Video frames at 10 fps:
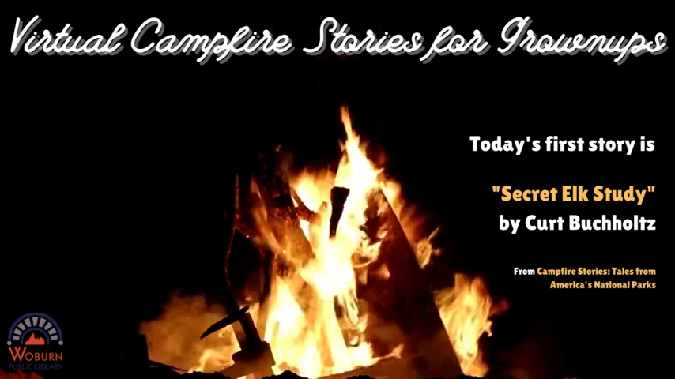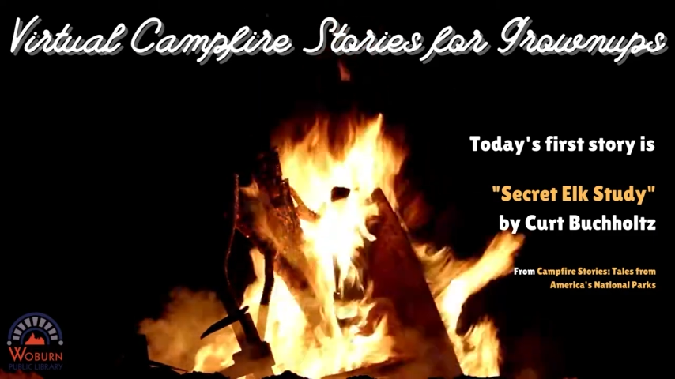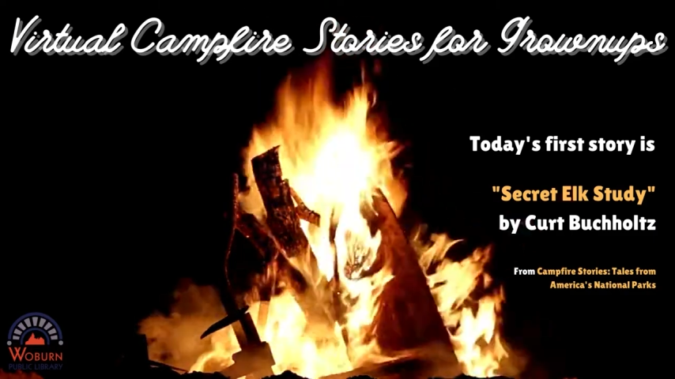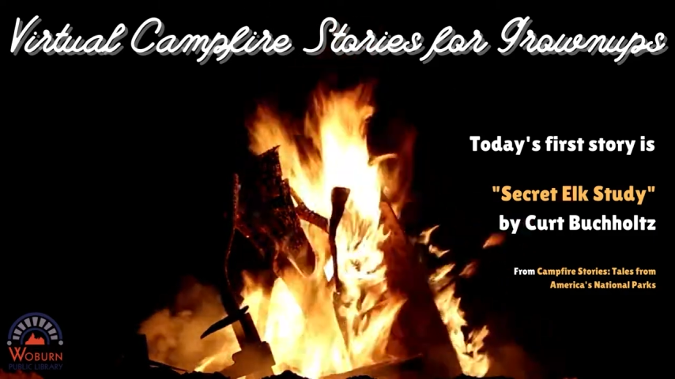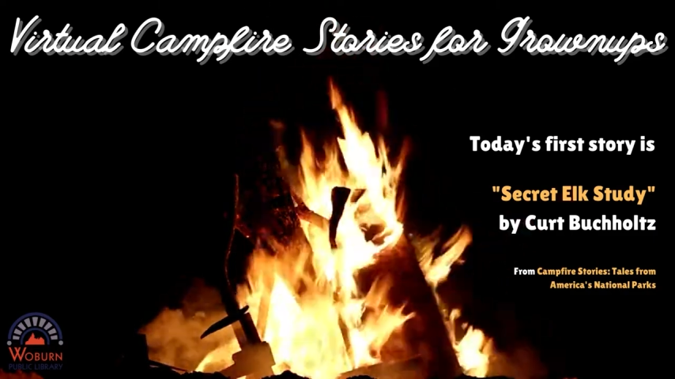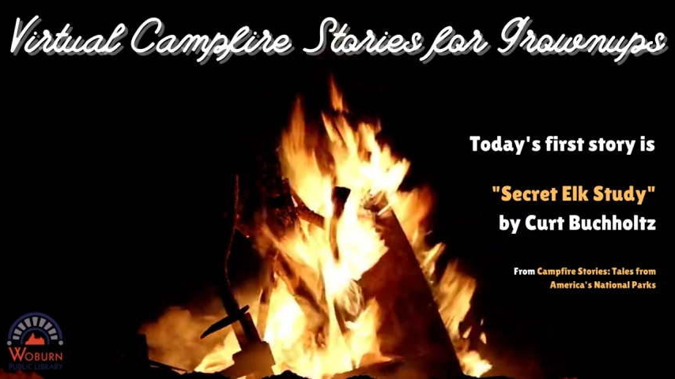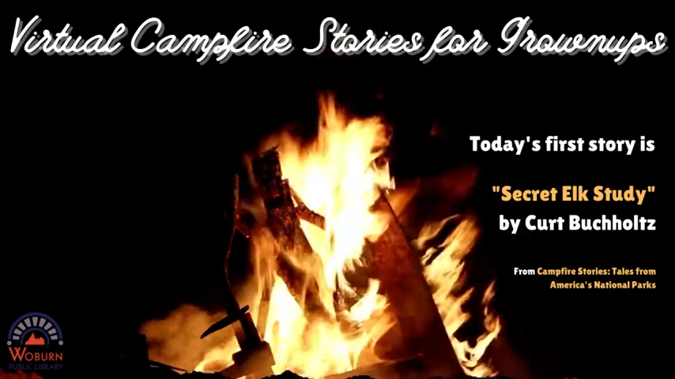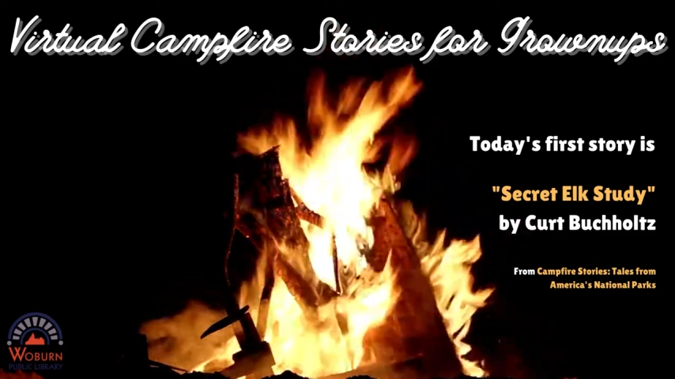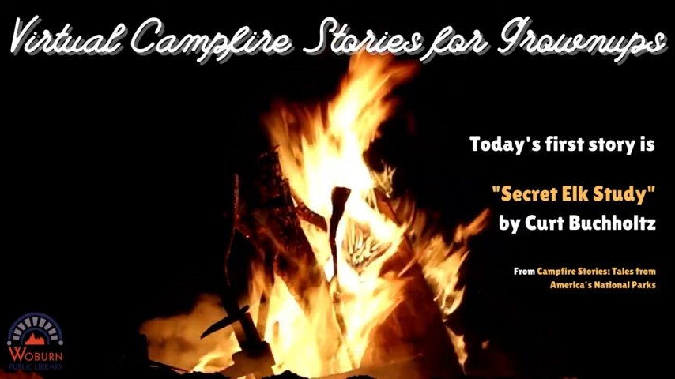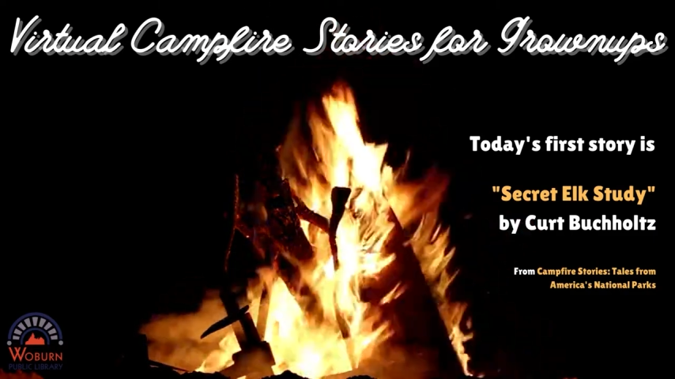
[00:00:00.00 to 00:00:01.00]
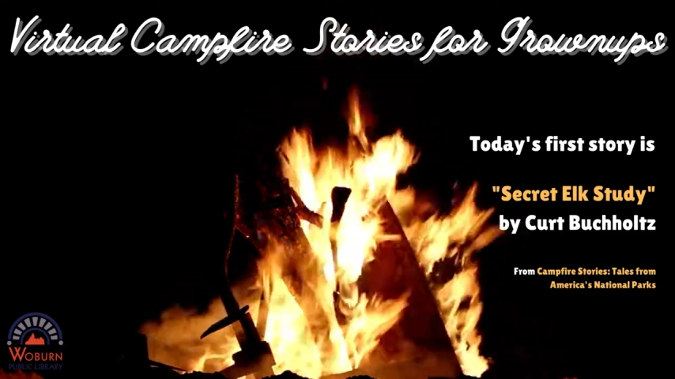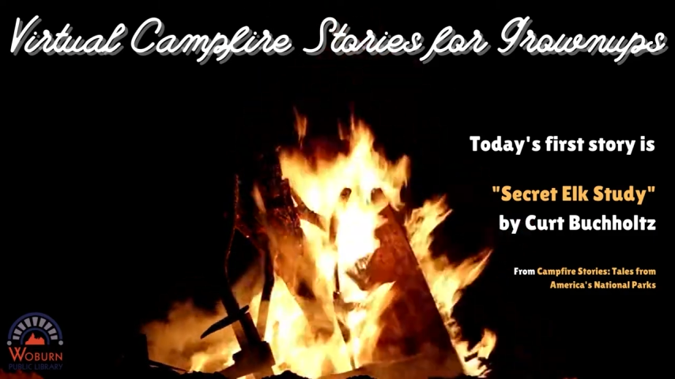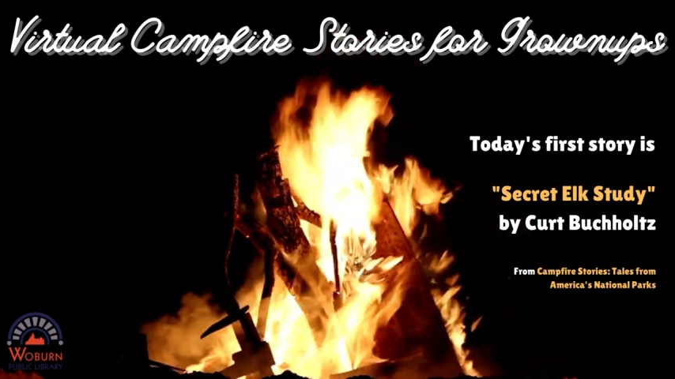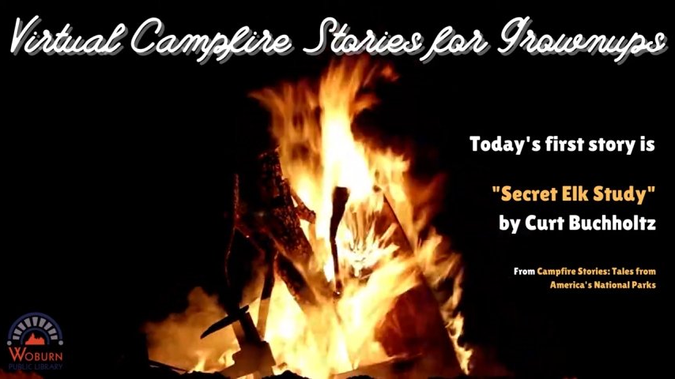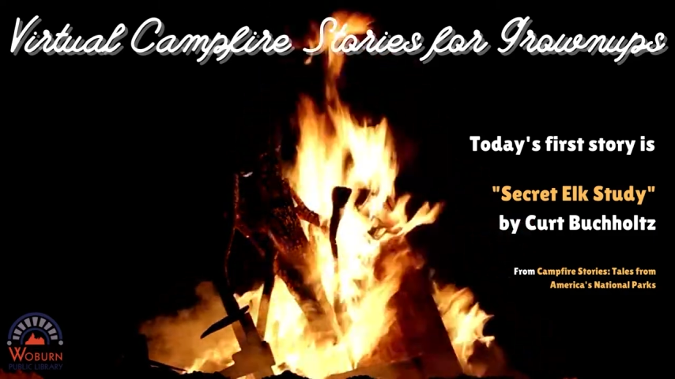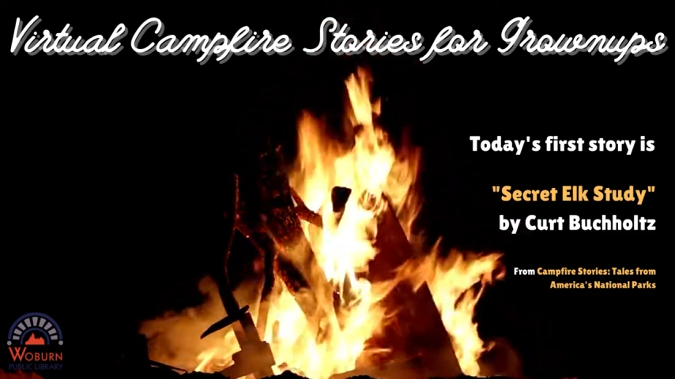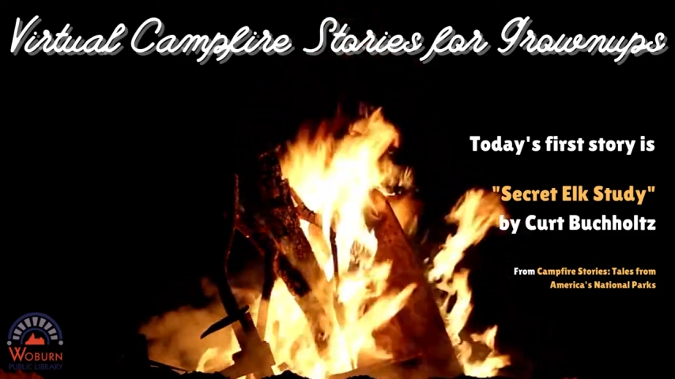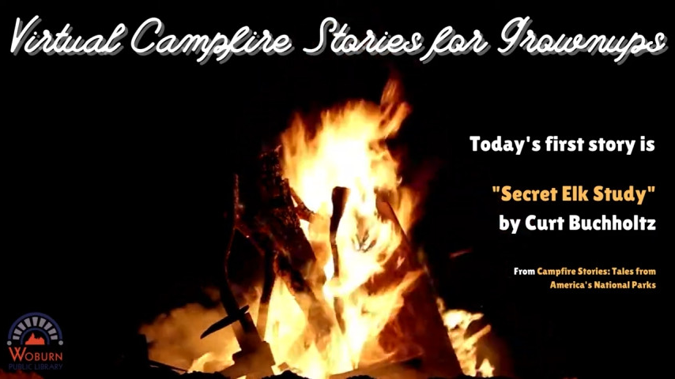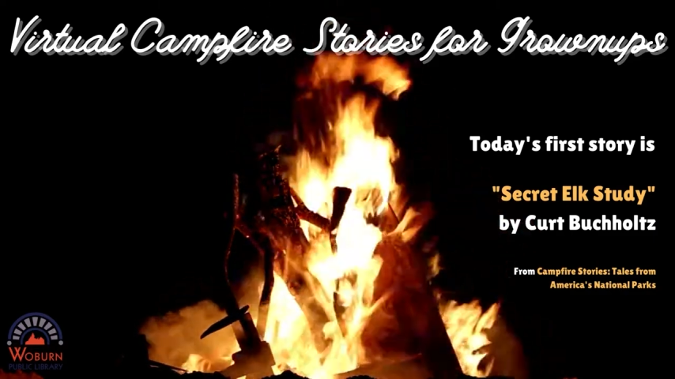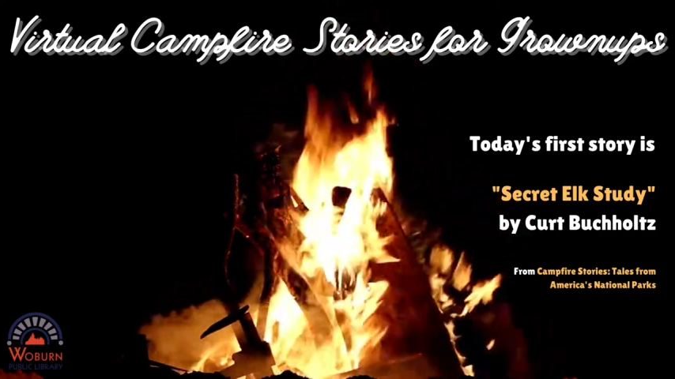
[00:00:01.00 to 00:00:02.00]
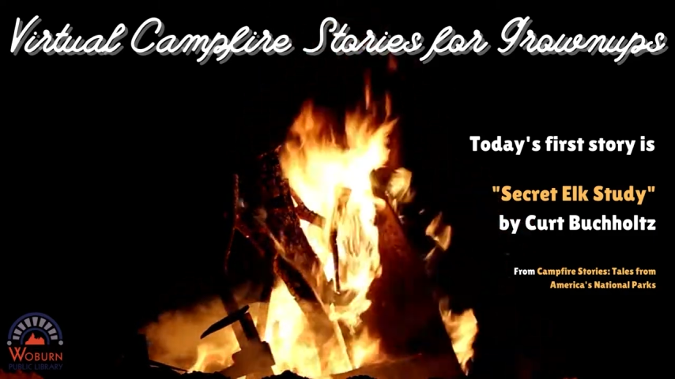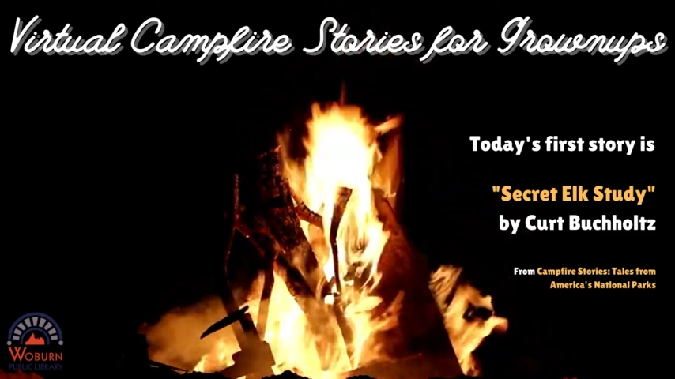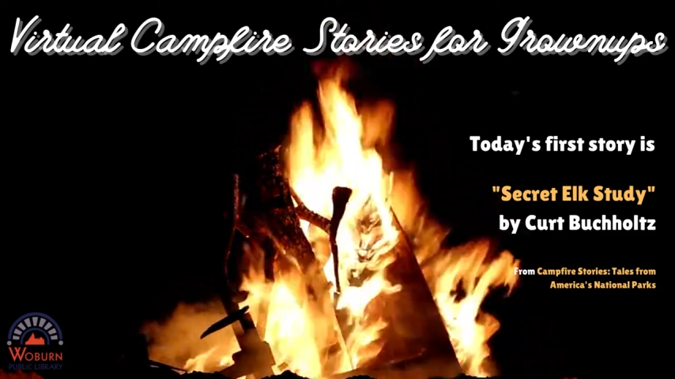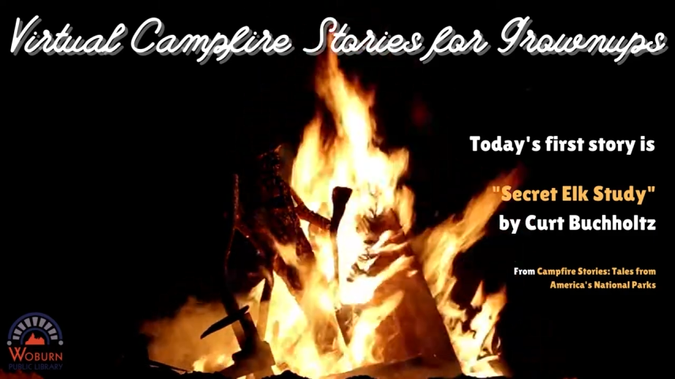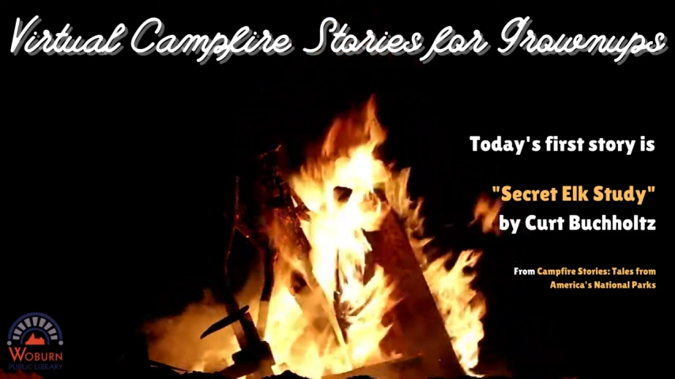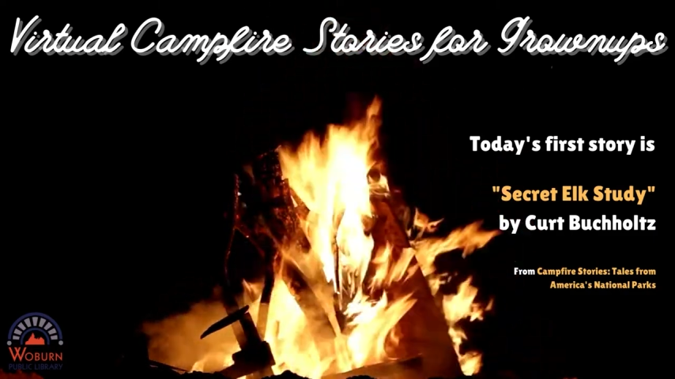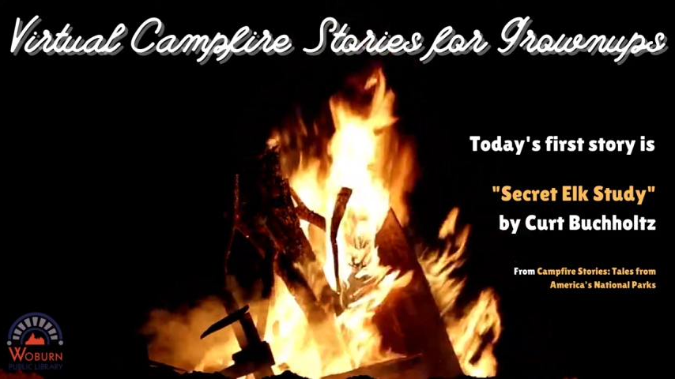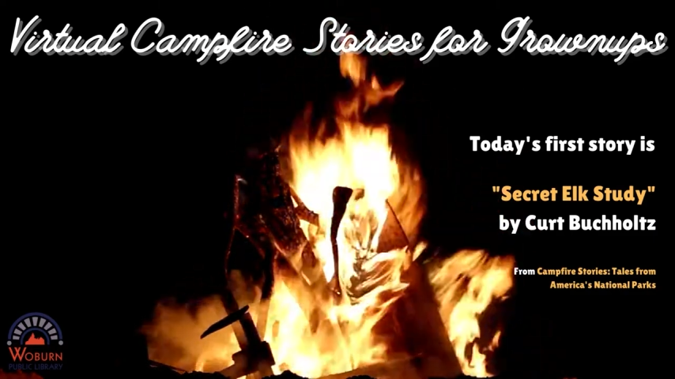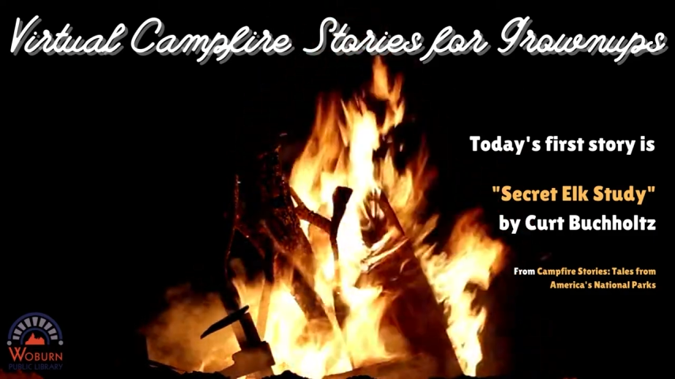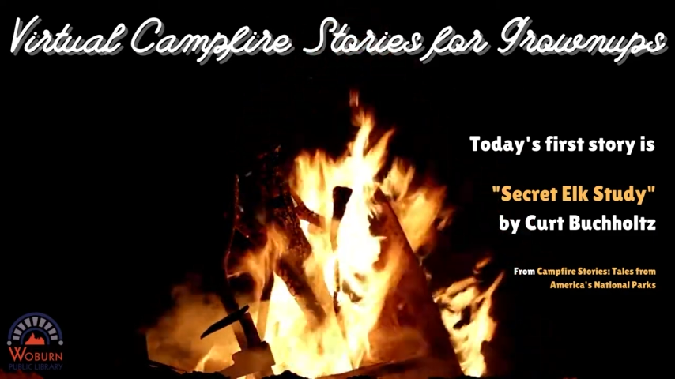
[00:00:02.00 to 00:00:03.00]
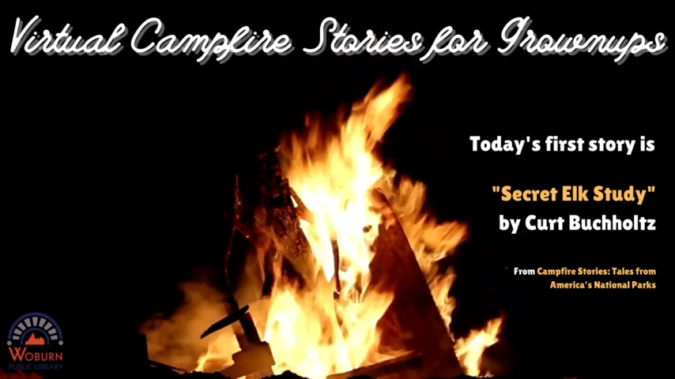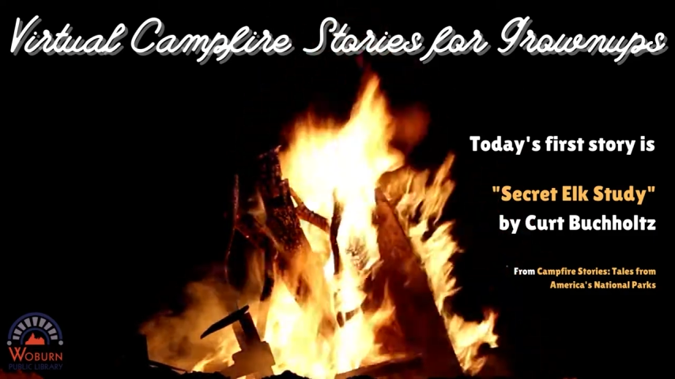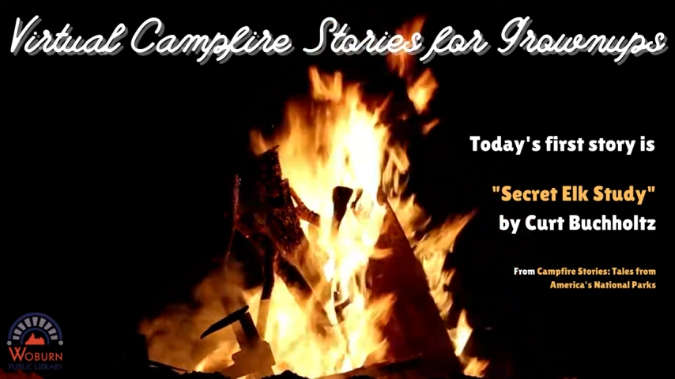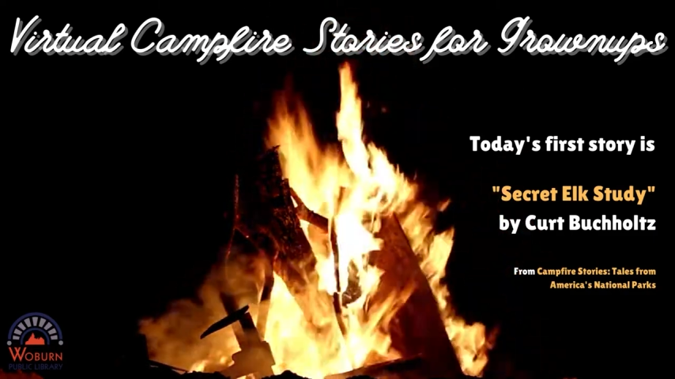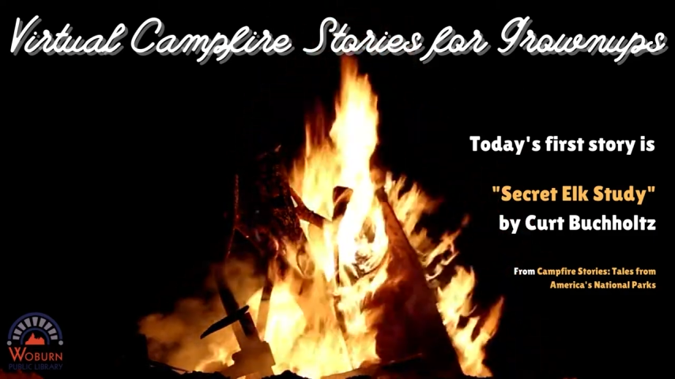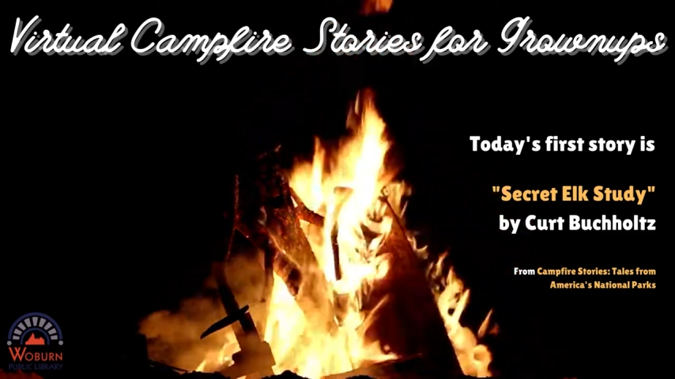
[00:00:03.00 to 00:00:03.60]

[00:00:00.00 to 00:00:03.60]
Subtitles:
Nobody's mouth can be seen.